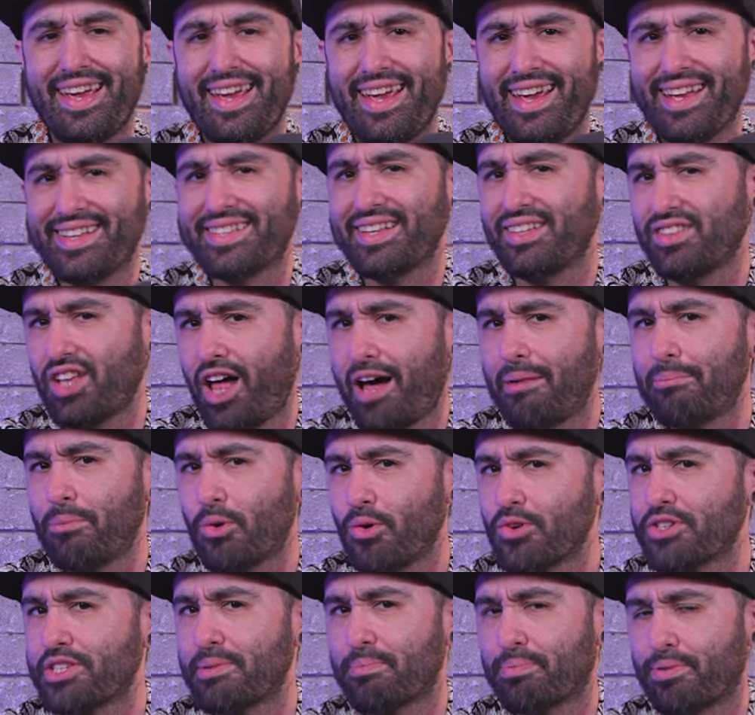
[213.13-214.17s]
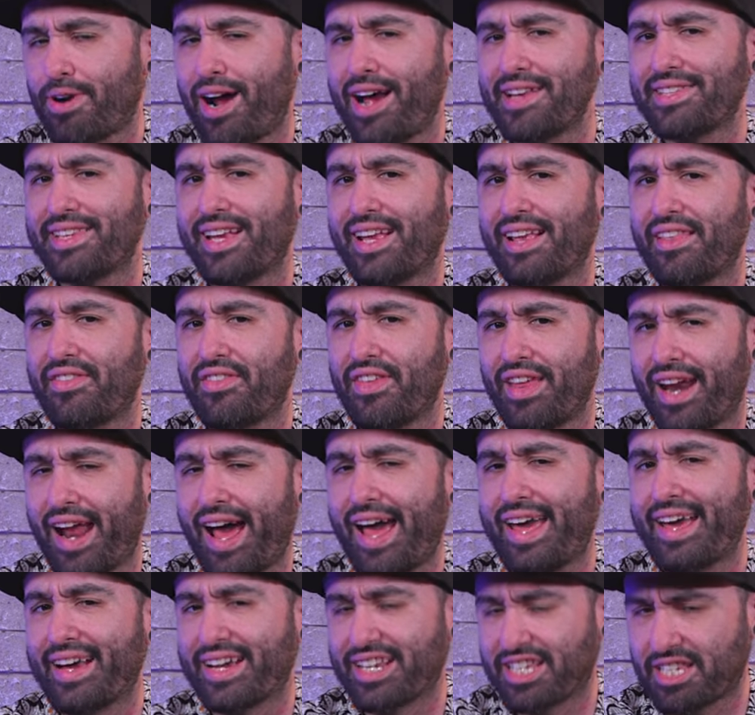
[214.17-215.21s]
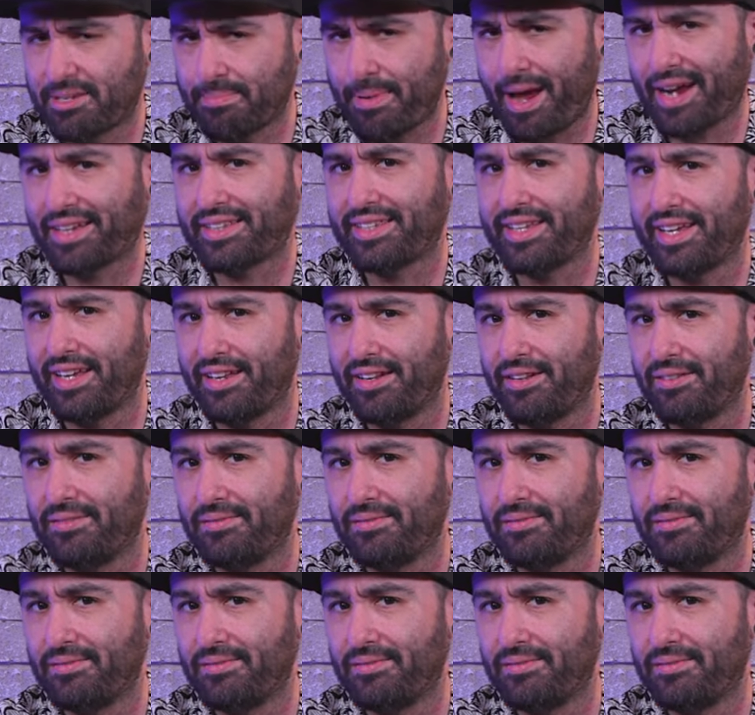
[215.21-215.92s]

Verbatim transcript: is a lot more surprising than I expected.